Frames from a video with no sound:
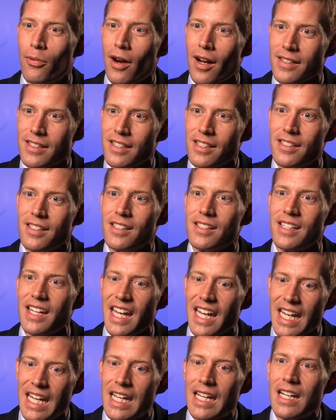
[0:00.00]
processes
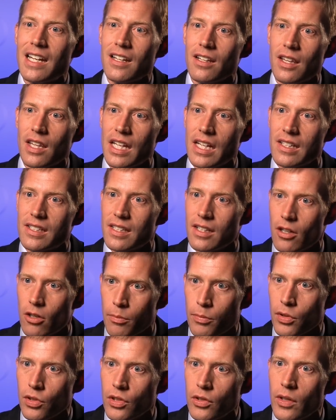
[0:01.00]
in things that are
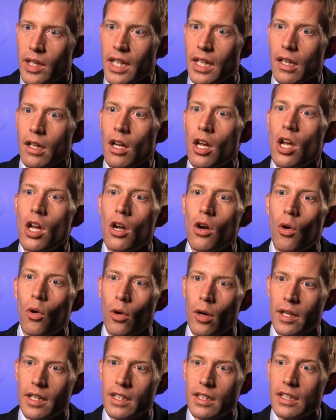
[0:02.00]
polluting
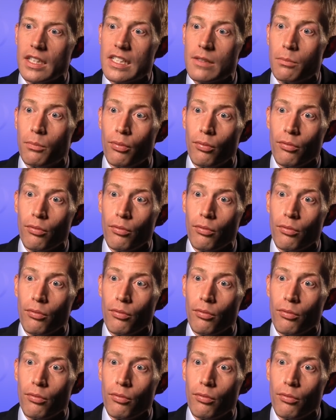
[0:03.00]
or at least